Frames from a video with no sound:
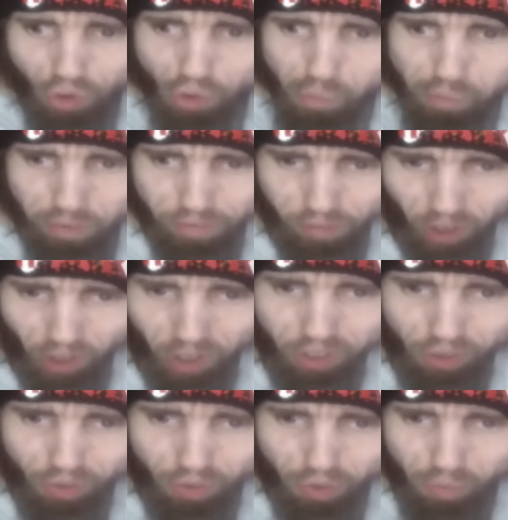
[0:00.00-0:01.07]
Bizarre
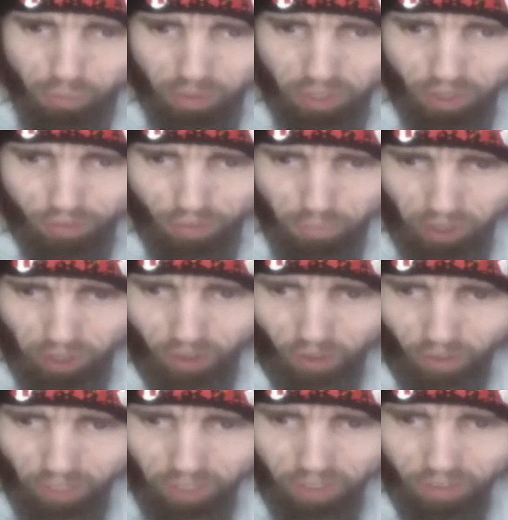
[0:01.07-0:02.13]
YouTube videos about
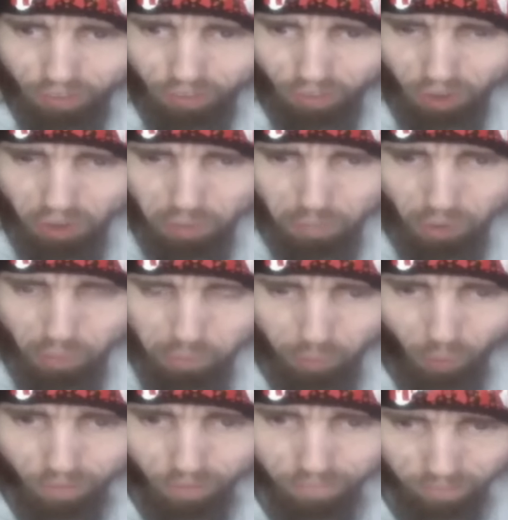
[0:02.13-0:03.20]
late-term
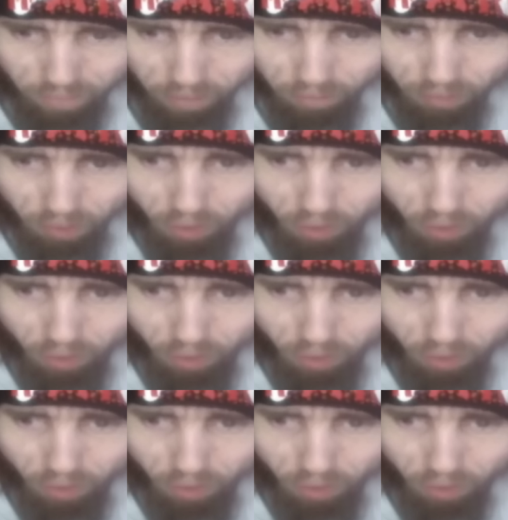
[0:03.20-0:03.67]
abortions.